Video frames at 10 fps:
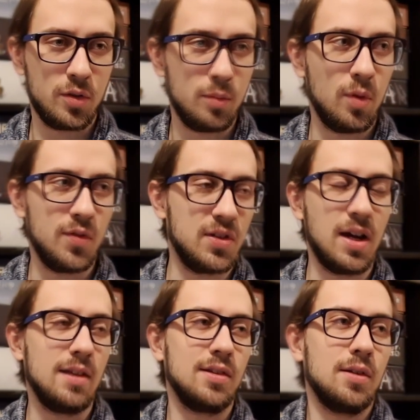on both
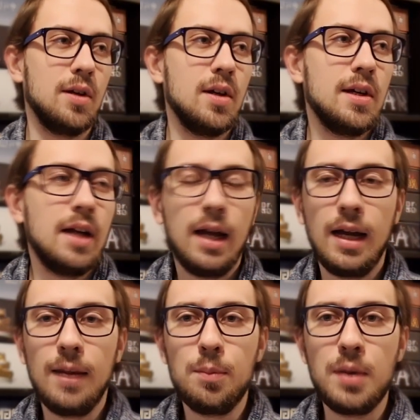sides. So
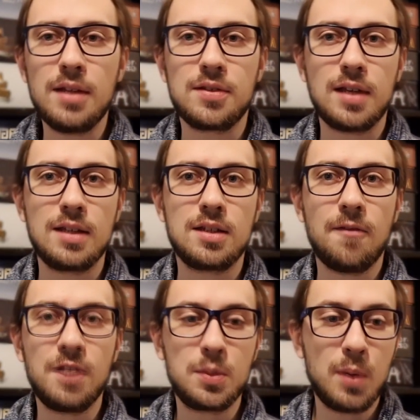it's
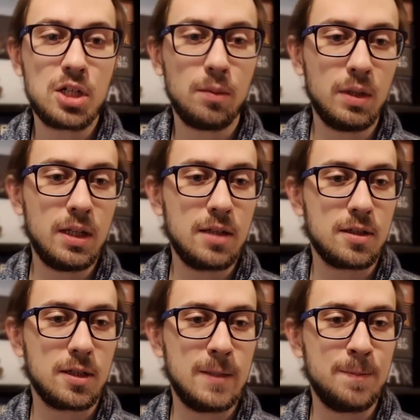nothing special, but
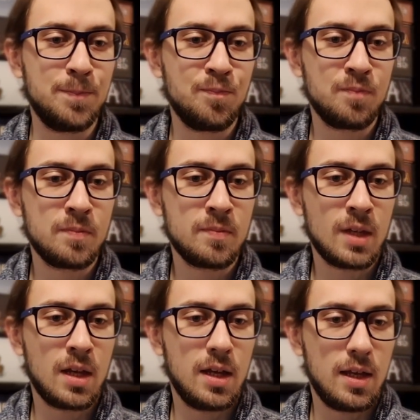it's
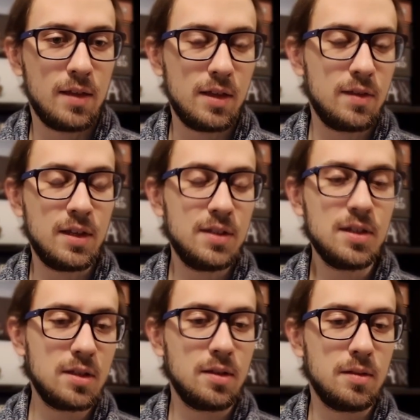this
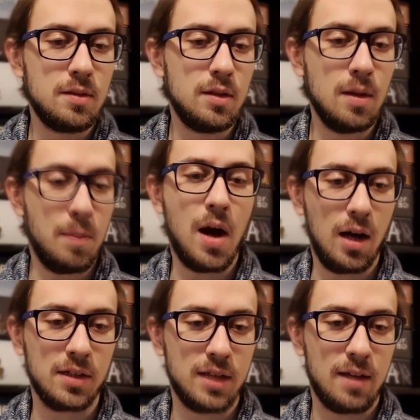is the
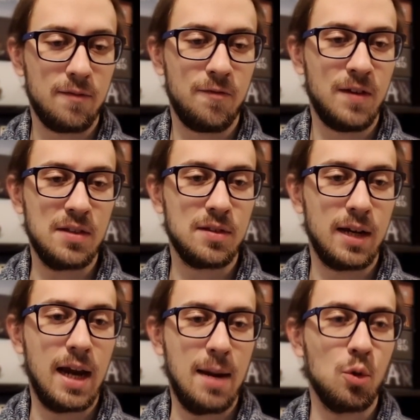box that fits the
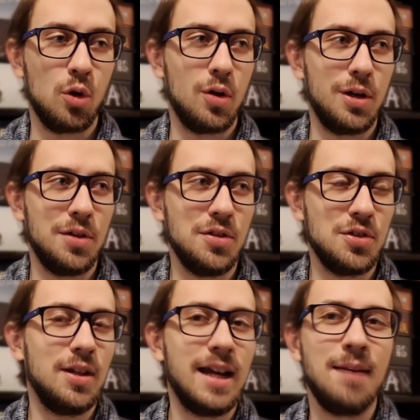game, or this
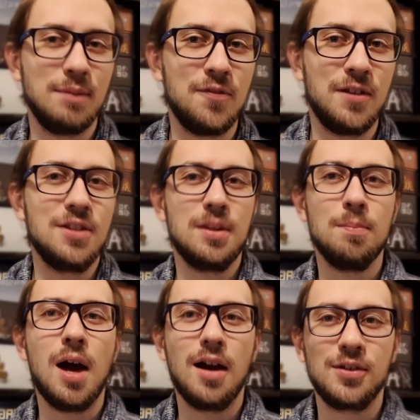is the game that fits the
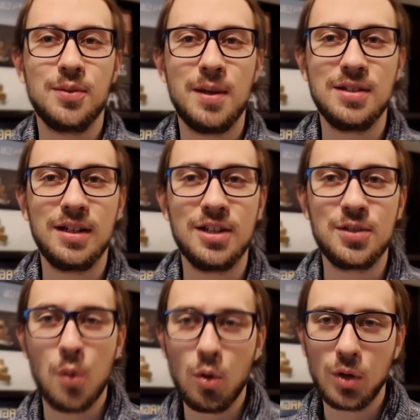box. So basically a
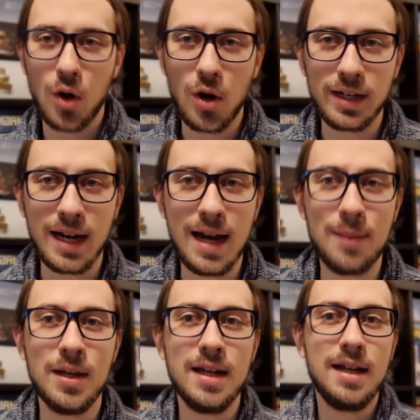small card
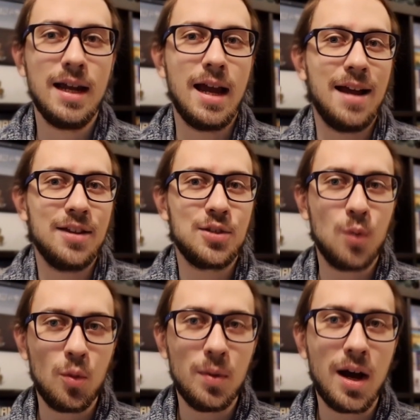game and a
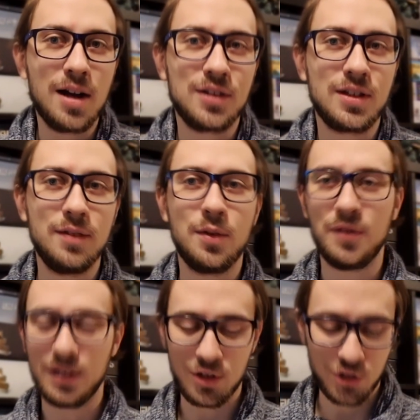small box kind of
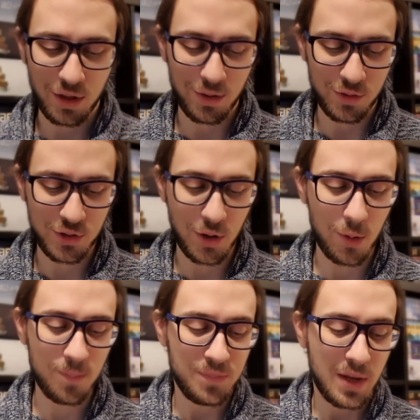fit each other.
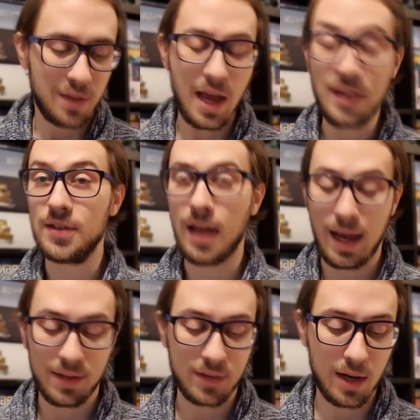So that's
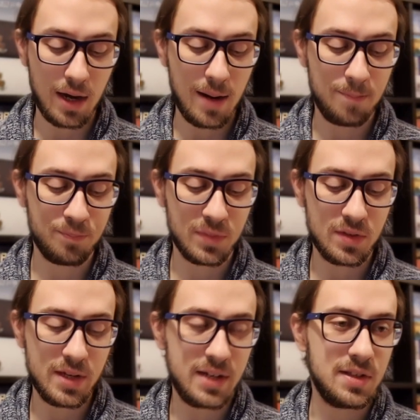that.
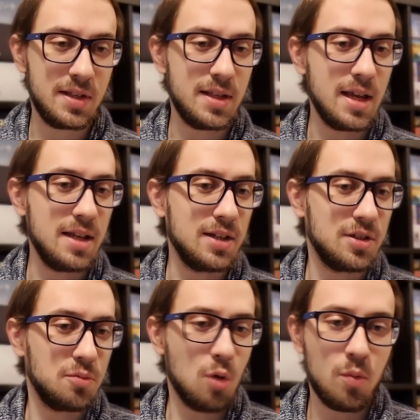The
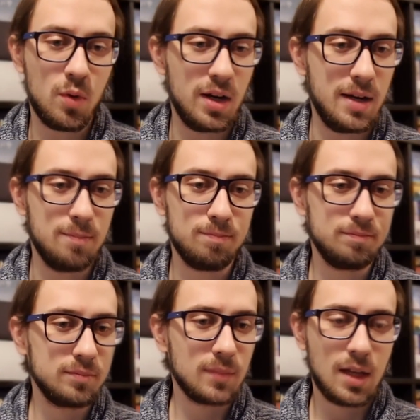aesthetics overly,
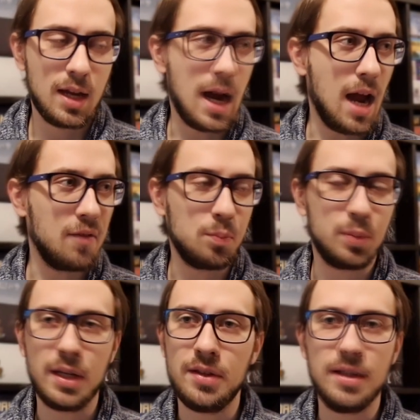I haven't
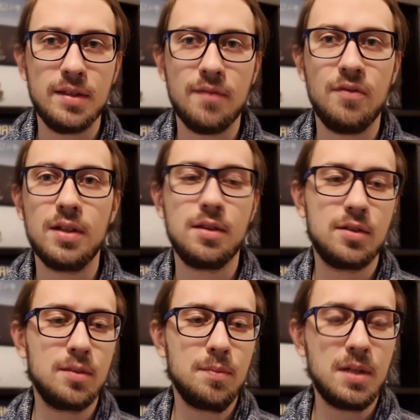played
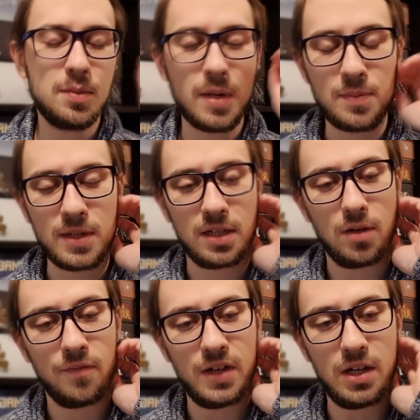this is based basically
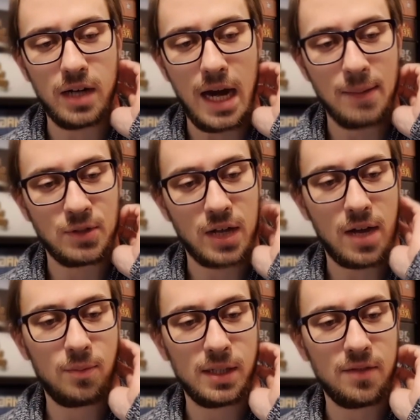on video games, so I
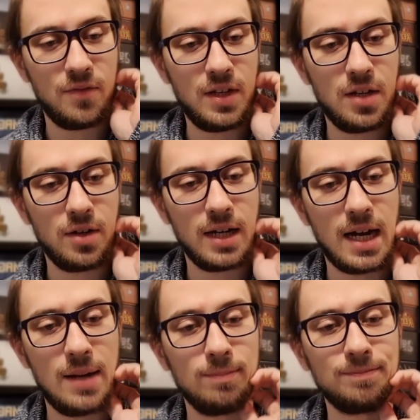haven't played the video game,